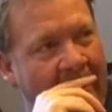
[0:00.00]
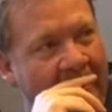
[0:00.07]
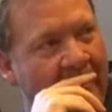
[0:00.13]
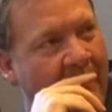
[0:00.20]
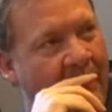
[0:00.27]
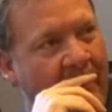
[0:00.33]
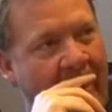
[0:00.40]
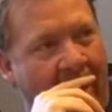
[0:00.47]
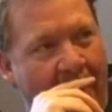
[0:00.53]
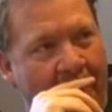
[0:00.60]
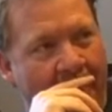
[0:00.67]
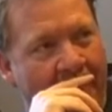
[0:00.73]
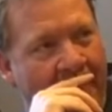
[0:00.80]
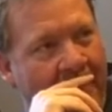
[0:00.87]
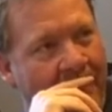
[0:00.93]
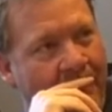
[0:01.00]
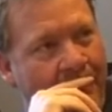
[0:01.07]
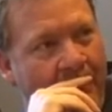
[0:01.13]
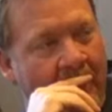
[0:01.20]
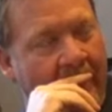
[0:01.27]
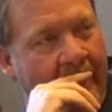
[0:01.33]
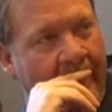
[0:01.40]
And something happened,
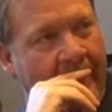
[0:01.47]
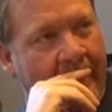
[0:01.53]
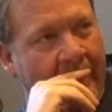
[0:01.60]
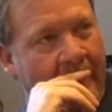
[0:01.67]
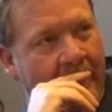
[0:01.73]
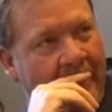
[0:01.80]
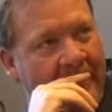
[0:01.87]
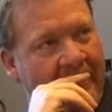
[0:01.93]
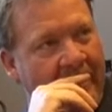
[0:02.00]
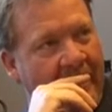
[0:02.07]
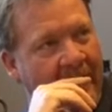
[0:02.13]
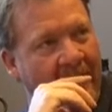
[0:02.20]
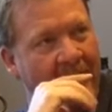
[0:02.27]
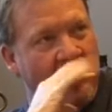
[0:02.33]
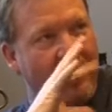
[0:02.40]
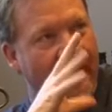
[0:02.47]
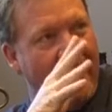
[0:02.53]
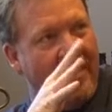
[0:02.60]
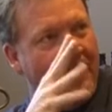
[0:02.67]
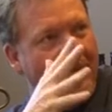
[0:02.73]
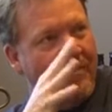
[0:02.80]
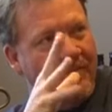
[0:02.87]
I want to say like
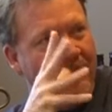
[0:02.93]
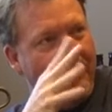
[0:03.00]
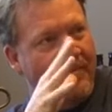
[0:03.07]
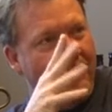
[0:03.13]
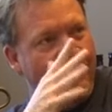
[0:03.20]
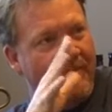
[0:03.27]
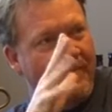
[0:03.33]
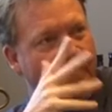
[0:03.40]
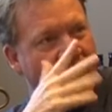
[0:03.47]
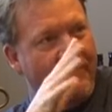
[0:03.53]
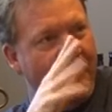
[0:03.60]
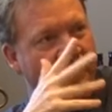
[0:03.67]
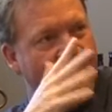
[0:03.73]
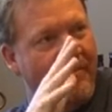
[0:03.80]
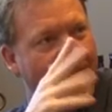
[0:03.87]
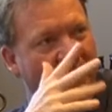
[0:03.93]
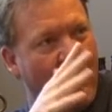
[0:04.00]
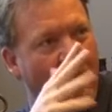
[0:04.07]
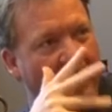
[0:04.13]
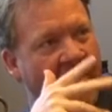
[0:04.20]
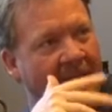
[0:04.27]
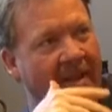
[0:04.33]

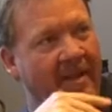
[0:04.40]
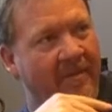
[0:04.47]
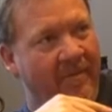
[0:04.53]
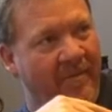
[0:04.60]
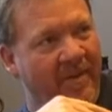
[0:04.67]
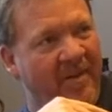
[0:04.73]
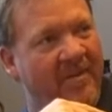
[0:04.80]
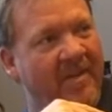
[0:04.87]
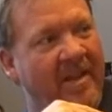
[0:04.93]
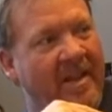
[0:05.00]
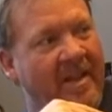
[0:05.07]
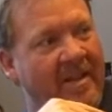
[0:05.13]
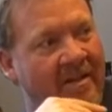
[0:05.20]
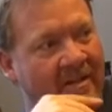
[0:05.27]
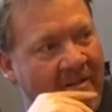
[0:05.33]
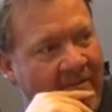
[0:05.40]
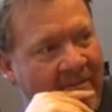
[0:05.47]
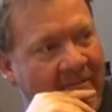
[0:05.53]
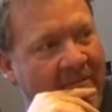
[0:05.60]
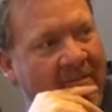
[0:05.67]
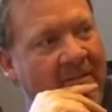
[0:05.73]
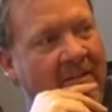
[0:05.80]
2014, 15,
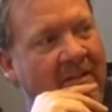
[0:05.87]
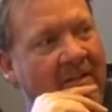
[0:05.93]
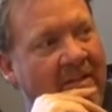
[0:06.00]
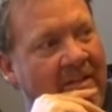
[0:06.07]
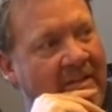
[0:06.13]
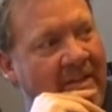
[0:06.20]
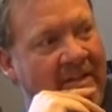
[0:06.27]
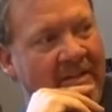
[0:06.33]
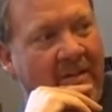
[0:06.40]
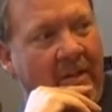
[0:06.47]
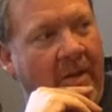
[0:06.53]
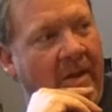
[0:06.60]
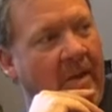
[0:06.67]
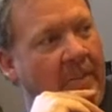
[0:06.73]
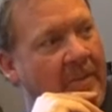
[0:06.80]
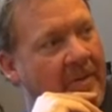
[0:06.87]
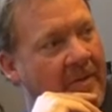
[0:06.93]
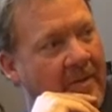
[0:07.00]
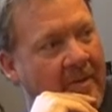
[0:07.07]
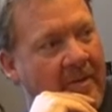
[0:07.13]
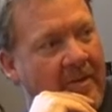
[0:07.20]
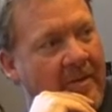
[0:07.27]
they started
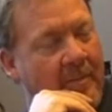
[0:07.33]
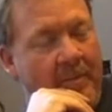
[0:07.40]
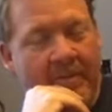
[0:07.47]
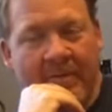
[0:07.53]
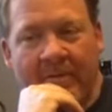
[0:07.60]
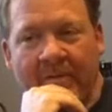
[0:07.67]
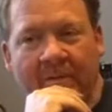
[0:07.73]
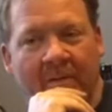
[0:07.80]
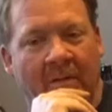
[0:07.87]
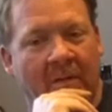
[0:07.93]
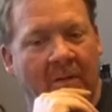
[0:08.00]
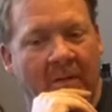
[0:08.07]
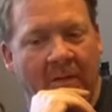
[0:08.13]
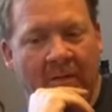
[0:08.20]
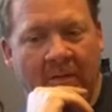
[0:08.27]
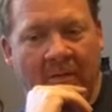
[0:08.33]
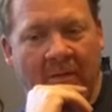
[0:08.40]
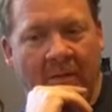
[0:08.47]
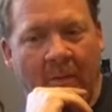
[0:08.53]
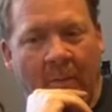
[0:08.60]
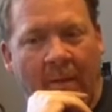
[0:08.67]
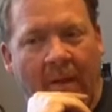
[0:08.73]
coming. It was, wow,
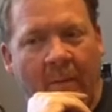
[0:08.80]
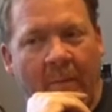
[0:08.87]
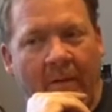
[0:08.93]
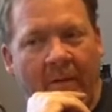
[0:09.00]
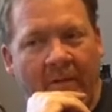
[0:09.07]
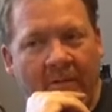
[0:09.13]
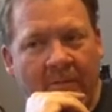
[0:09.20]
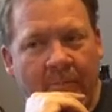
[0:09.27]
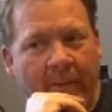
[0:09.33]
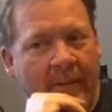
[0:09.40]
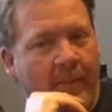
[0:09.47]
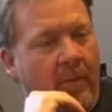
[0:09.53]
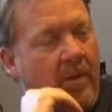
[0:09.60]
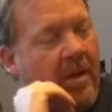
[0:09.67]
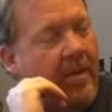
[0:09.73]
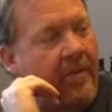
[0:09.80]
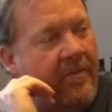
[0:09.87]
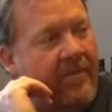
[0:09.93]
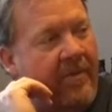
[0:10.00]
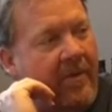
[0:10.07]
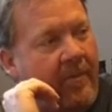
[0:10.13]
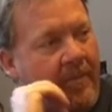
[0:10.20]
where are these people
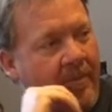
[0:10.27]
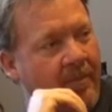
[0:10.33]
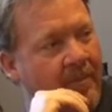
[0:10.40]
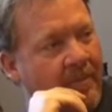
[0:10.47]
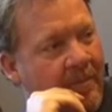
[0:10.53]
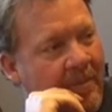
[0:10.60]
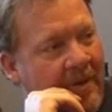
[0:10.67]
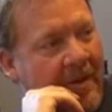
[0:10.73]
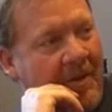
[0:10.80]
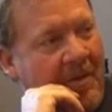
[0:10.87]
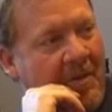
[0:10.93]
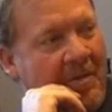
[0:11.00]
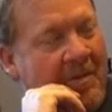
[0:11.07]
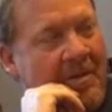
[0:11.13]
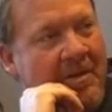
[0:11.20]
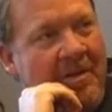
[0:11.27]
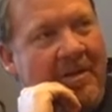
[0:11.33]
coming from, you know?